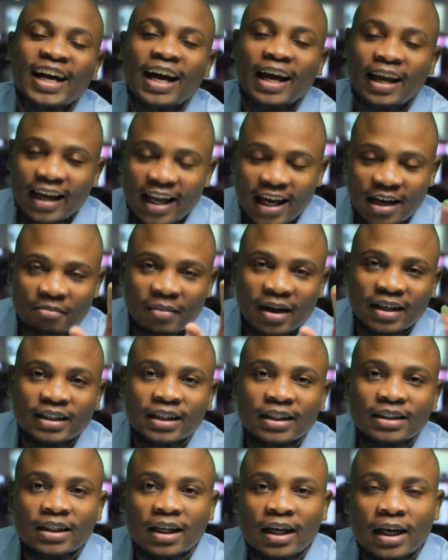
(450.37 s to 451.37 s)
I like my
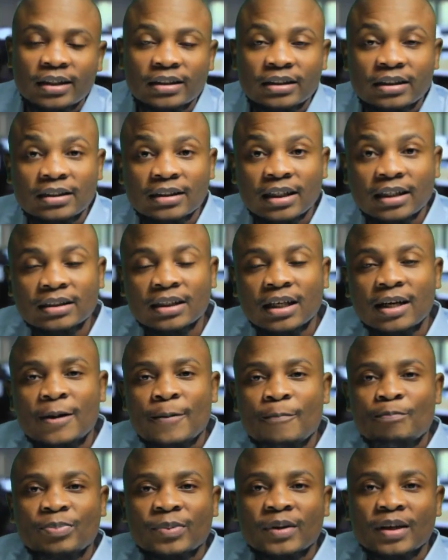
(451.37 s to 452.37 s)
teacher and t-shirt.
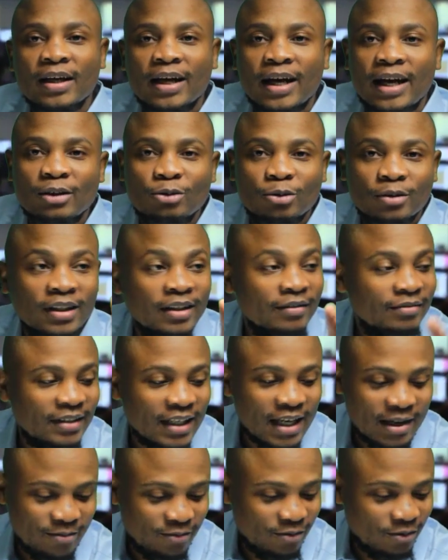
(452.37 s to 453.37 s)
I don't have
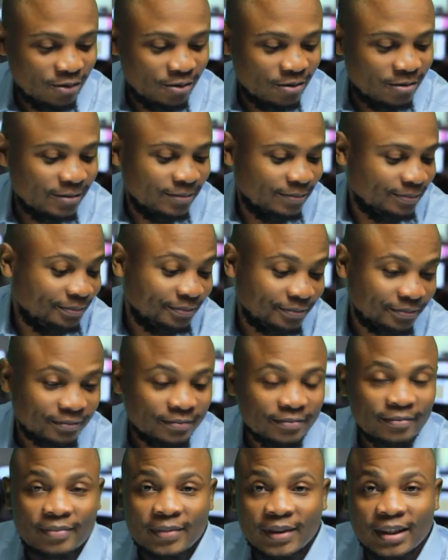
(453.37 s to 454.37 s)
time for
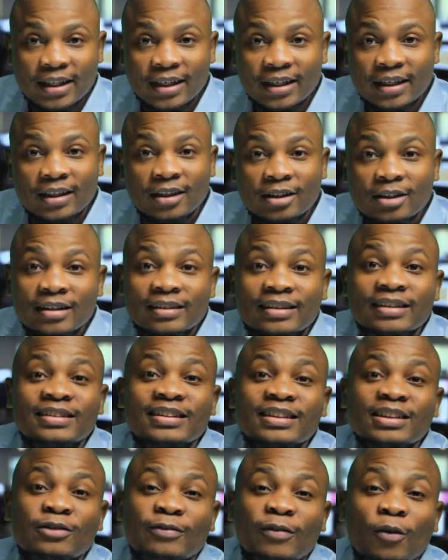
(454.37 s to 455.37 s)
thingy.
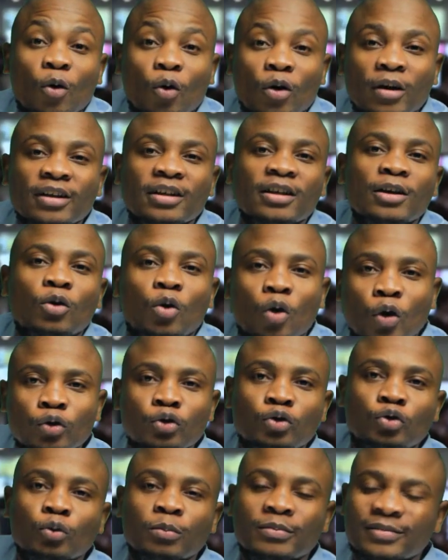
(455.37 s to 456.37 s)
This is for
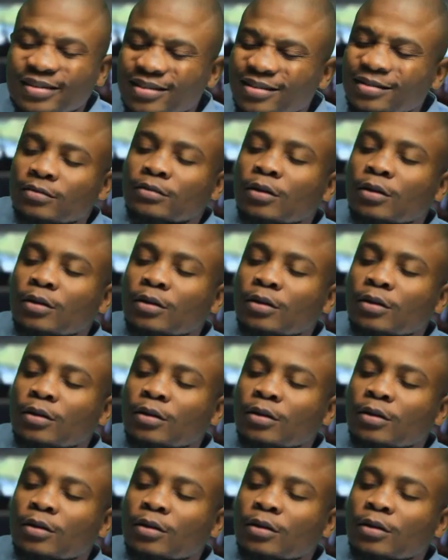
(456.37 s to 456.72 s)
costume.